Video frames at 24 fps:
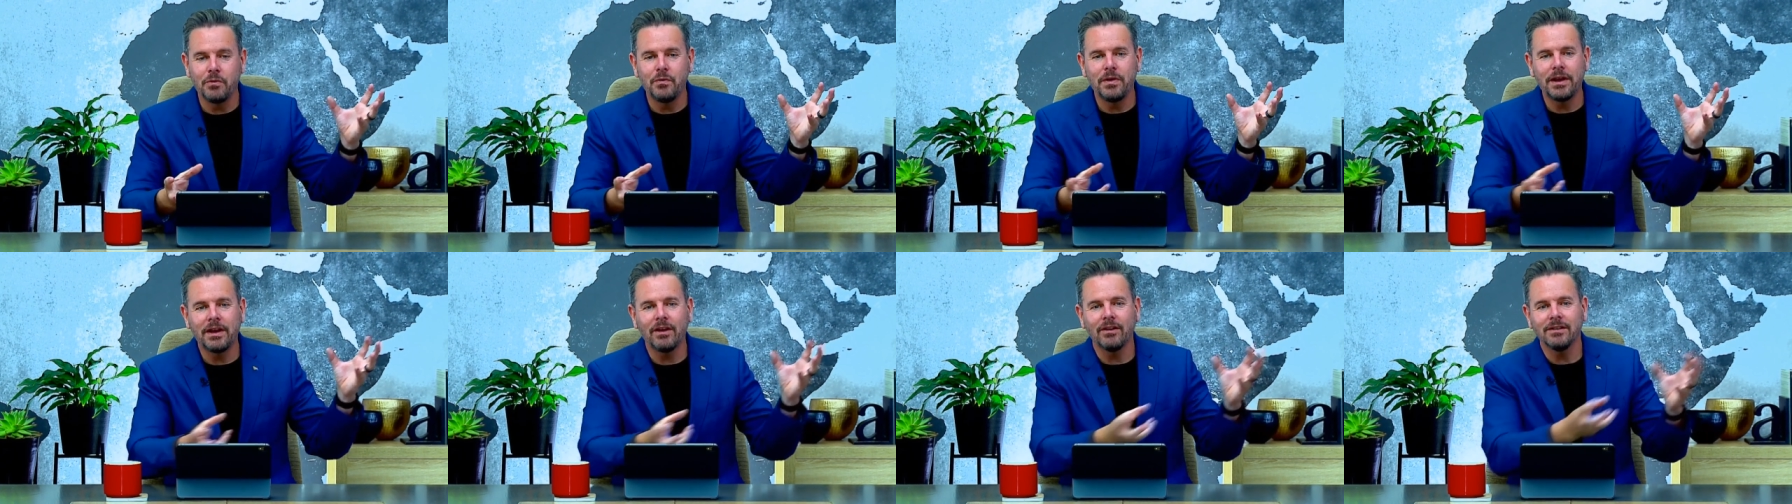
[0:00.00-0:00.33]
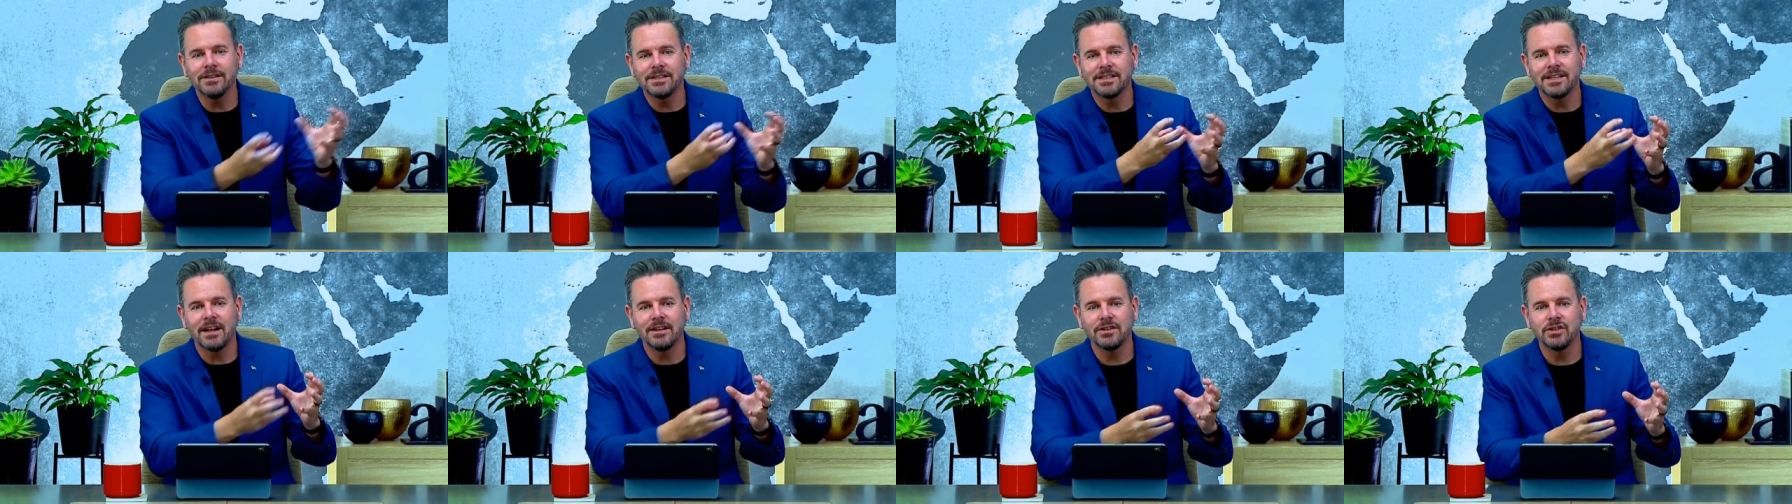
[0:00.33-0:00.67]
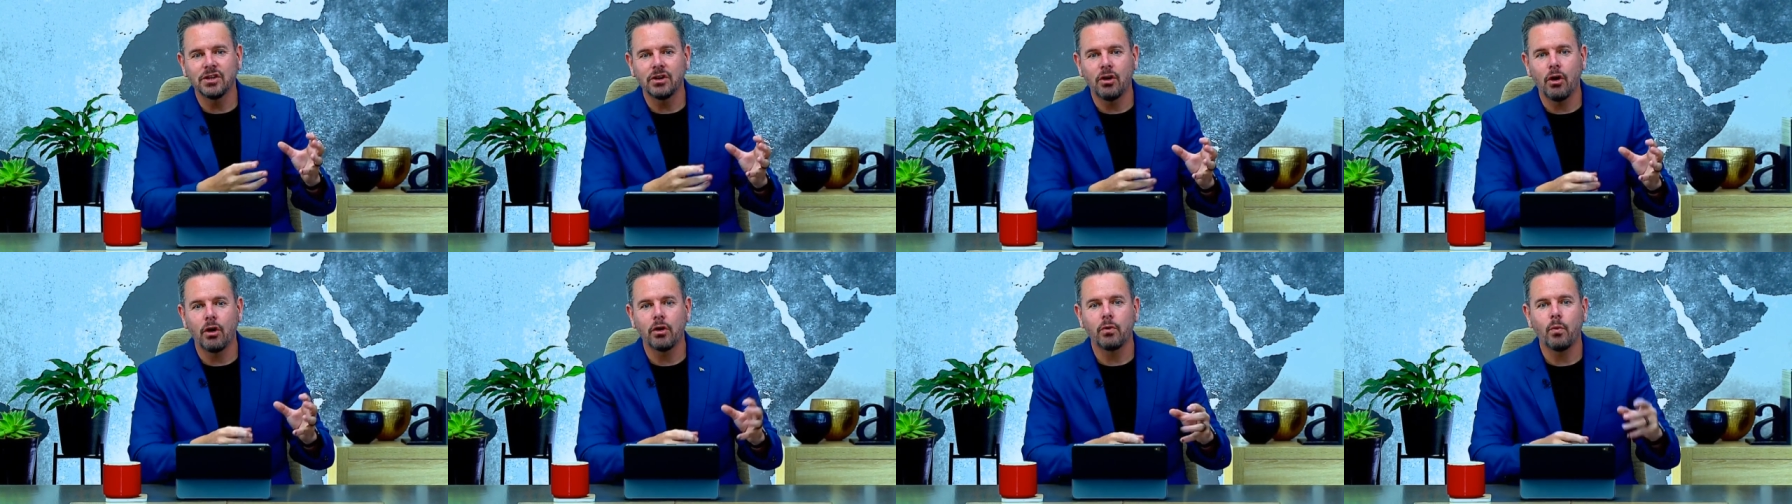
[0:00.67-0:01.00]
reconciled
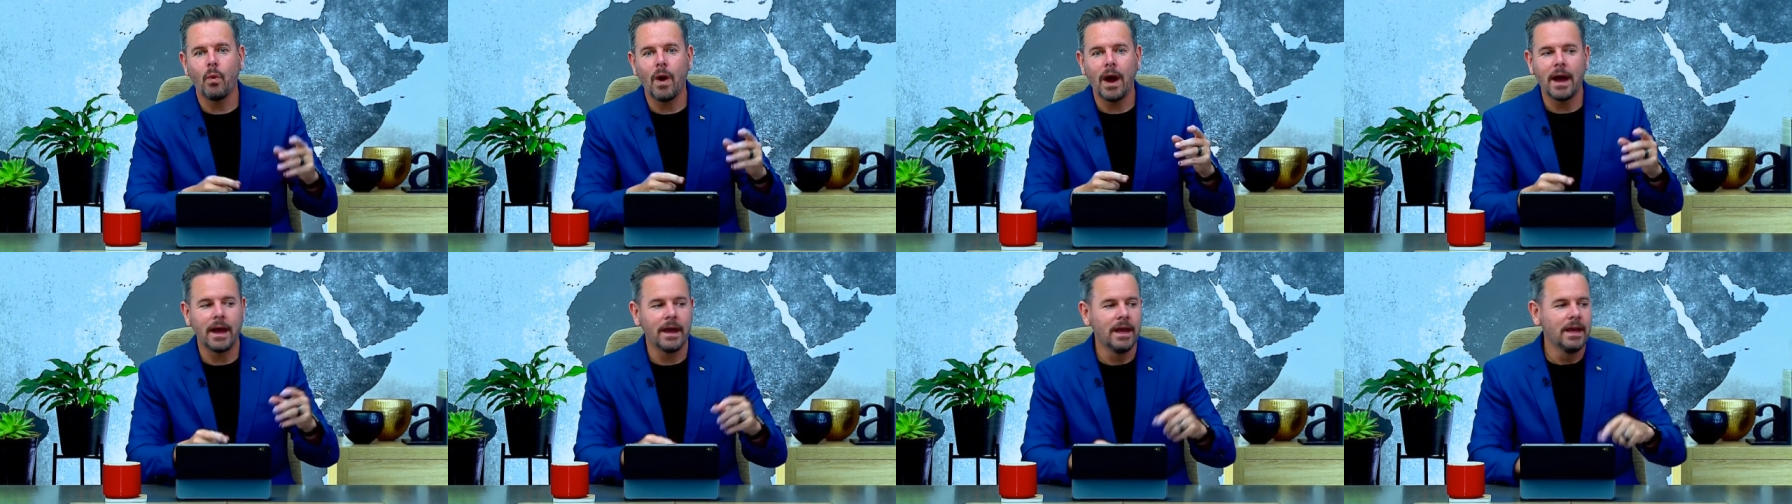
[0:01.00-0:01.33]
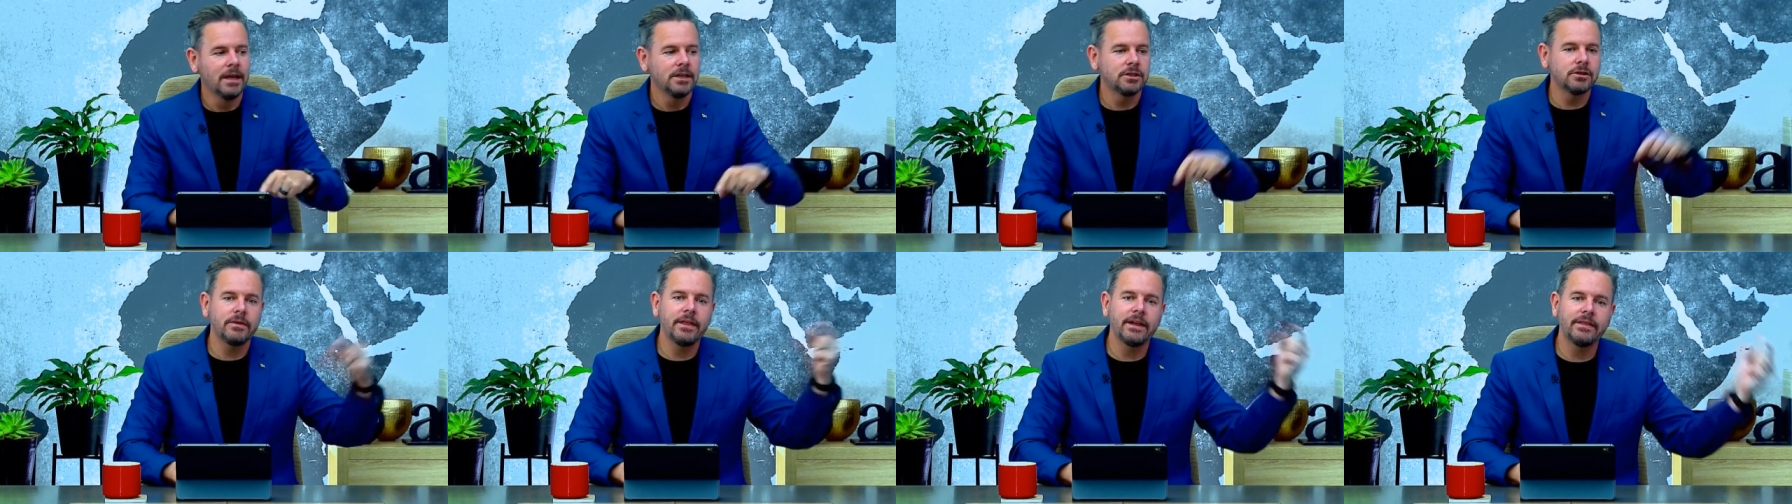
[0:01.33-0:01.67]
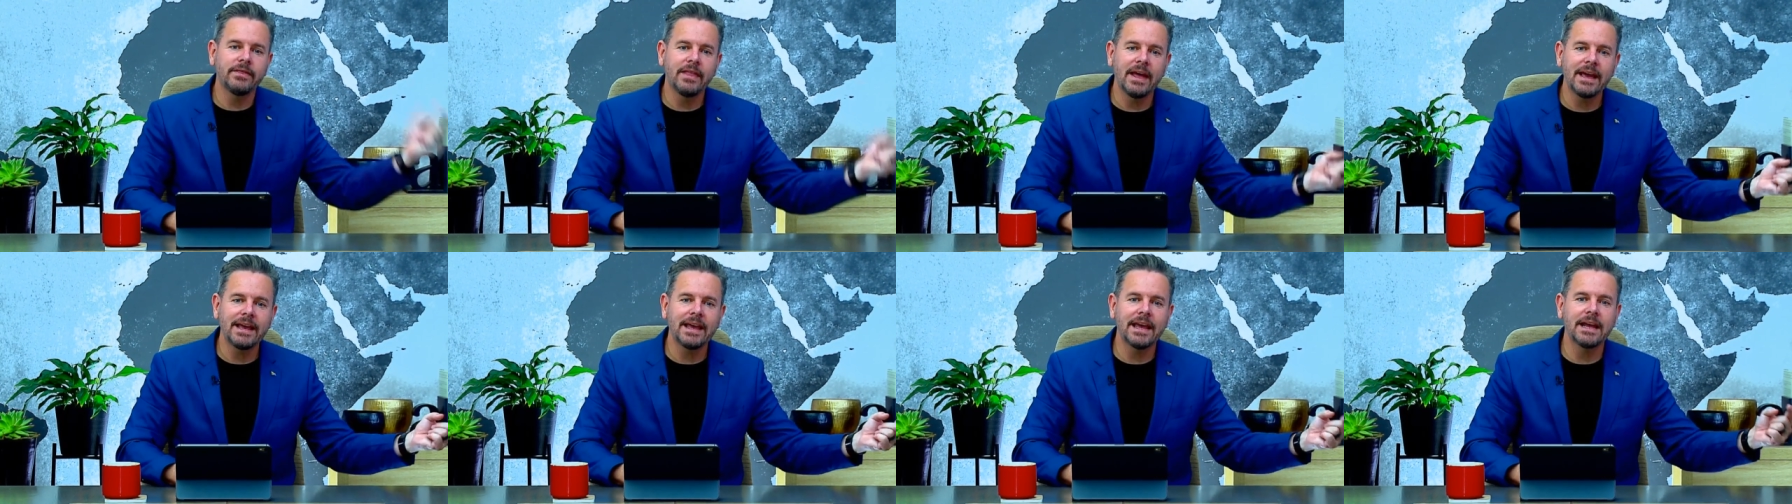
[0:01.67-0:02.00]
to God. Why? So
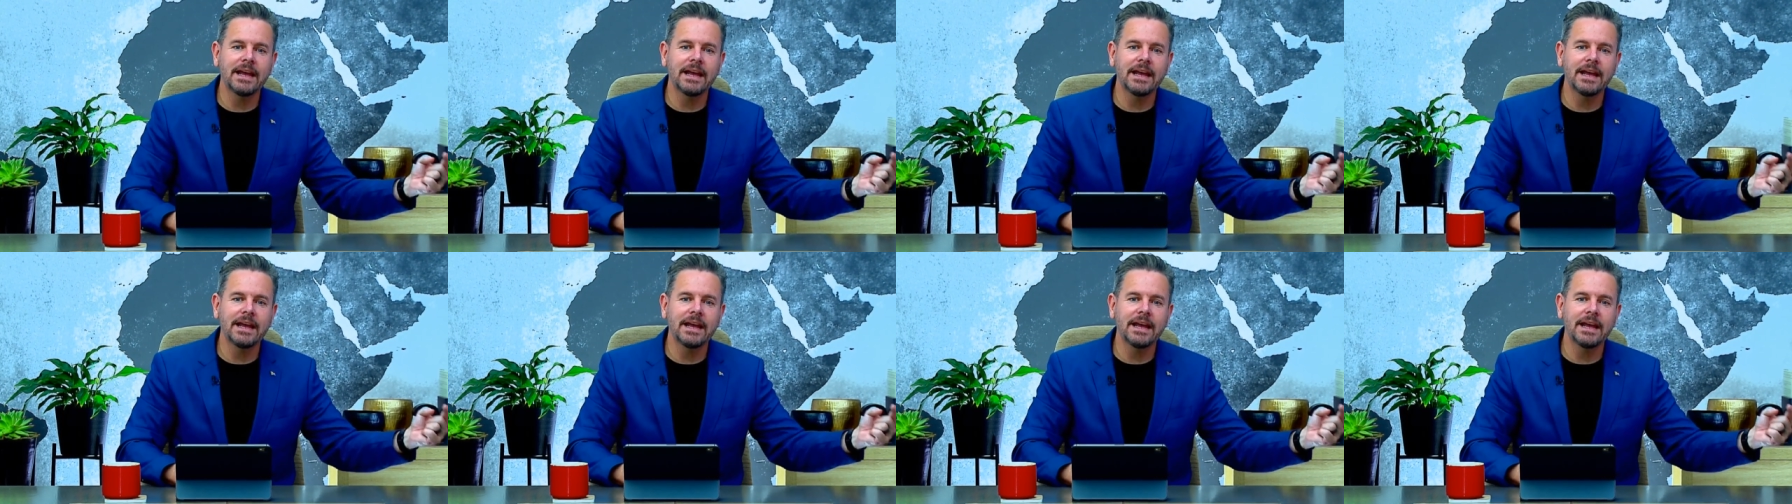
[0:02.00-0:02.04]
that they